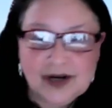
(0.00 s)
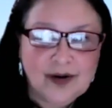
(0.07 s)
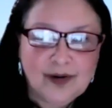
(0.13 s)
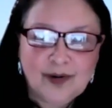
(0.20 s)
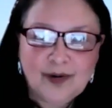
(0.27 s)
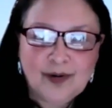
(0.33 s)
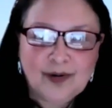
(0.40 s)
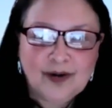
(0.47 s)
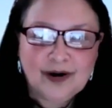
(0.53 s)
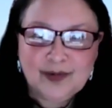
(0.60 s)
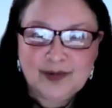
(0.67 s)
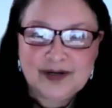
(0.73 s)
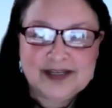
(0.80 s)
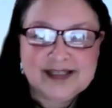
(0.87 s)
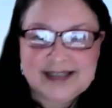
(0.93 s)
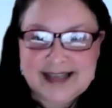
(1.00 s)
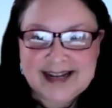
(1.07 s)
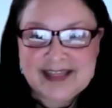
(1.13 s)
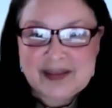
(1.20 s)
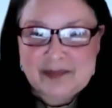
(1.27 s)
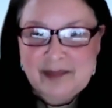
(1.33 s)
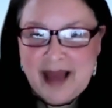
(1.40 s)
or we're sitting in
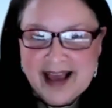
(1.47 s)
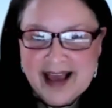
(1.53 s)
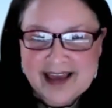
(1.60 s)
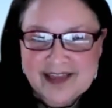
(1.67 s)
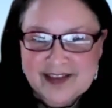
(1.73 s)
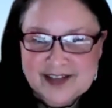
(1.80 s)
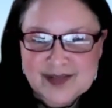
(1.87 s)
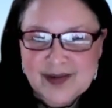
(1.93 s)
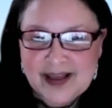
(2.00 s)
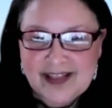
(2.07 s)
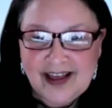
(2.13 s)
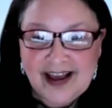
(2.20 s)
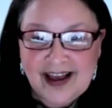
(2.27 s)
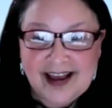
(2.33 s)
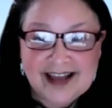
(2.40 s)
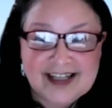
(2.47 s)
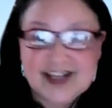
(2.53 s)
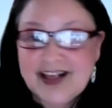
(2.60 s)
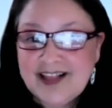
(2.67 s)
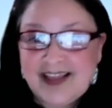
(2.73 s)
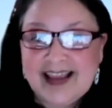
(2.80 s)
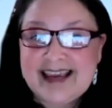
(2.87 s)
the back of the sweat lodge.
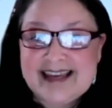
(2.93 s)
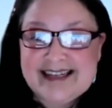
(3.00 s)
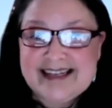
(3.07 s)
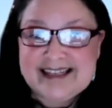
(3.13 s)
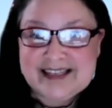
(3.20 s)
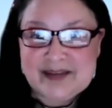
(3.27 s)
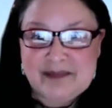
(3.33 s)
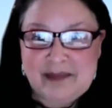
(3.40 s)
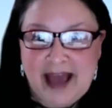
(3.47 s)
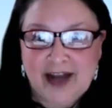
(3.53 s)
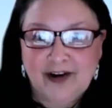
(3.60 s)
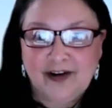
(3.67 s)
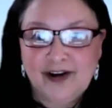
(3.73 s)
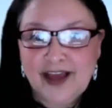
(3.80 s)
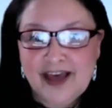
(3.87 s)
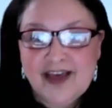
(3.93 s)
Like, it doesn't matter.